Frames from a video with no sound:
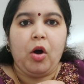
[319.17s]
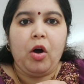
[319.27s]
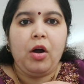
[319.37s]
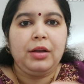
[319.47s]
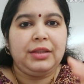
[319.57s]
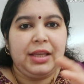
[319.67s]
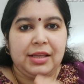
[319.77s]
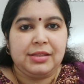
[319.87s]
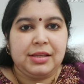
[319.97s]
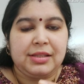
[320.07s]
All
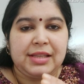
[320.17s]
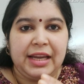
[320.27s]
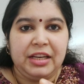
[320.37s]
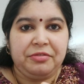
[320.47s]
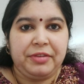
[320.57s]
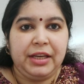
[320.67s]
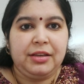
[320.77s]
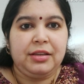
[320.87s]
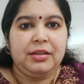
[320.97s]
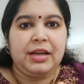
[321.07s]
these
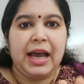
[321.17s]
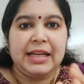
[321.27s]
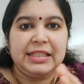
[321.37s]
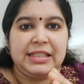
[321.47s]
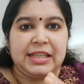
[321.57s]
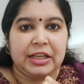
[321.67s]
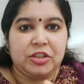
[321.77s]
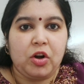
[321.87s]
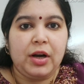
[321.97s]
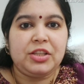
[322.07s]
scientific and
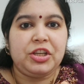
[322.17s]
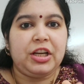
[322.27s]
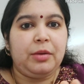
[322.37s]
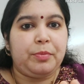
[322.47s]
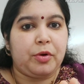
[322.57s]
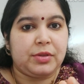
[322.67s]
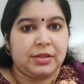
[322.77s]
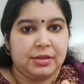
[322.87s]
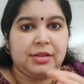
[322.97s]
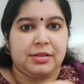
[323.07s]
technological
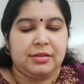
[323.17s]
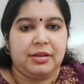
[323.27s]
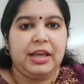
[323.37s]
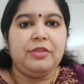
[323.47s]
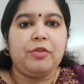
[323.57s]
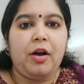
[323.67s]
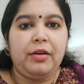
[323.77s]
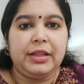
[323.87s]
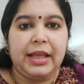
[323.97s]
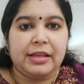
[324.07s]
processes
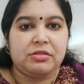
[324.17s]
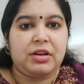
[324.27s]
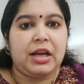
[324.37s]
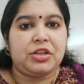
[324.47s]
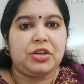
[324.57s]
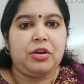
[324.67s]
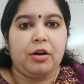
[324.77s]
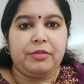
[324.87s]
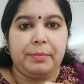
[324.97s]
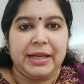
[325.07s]
involved in the extraction
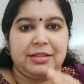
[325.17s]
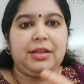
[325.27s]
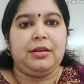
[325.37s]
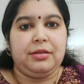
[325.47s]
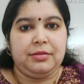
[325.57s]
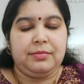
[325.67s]
of a metal